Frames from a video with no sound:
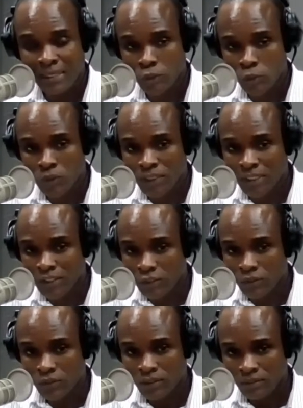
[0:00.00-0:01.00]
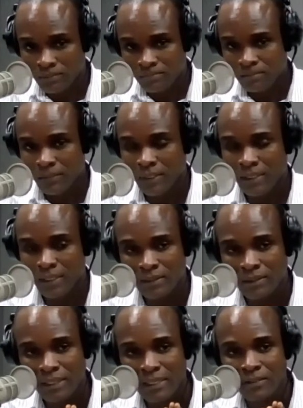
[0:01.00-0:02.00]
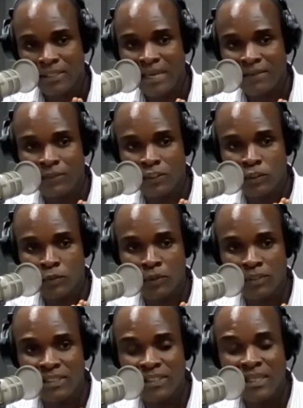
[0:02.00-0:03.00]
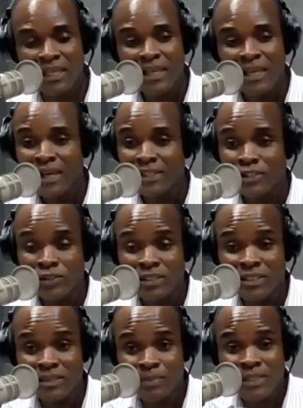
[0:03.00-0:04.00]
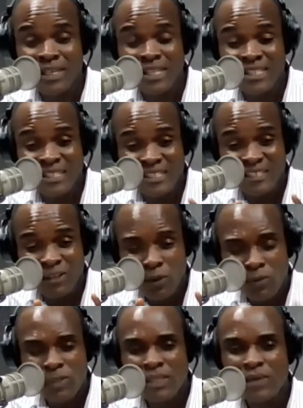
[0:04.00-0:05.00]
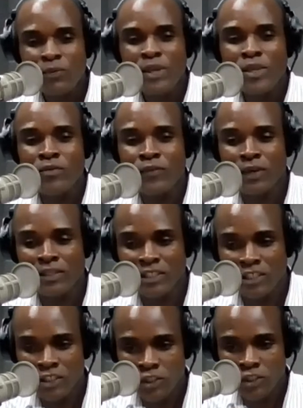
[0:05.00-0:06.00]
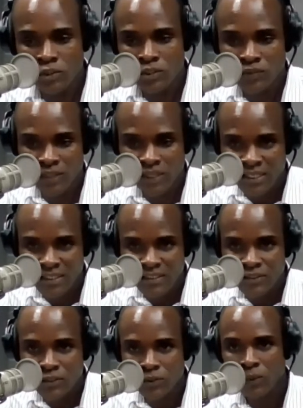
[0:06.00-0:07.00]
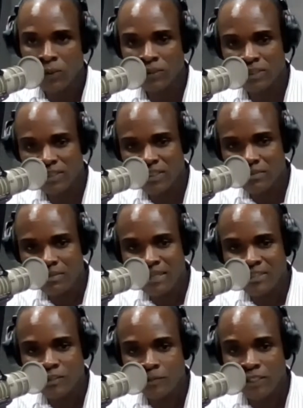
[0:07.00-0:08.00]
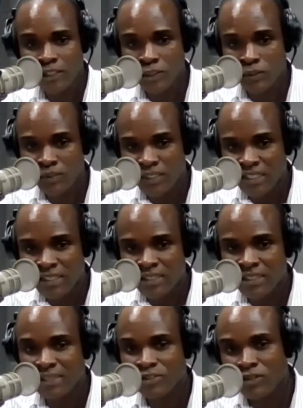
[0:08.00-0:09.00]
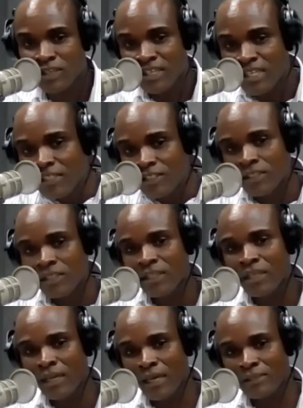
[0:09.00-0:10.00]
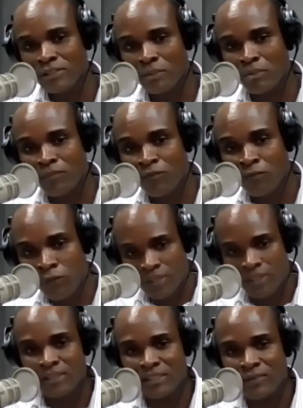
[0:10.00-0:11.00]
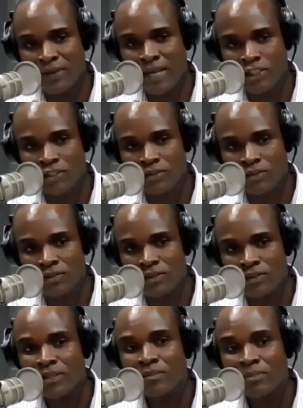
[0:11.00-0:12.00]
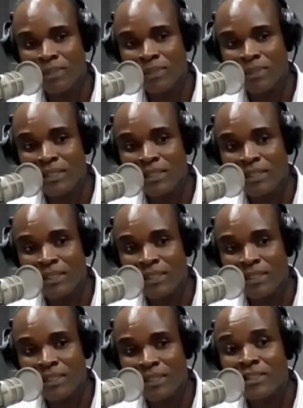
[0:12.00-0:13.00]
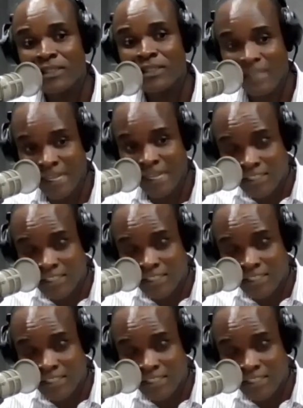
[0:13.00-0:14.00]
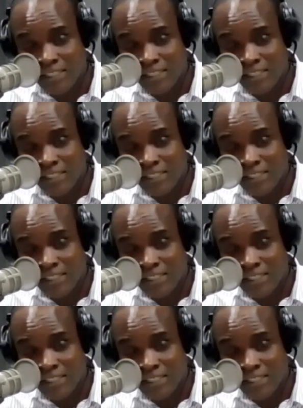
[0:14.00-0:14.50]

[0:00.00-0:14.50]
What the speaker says: George has just let us have this morning, just an appeal. It's only when you've got issues relating to autism and special needs and you need some further direction, please, that's call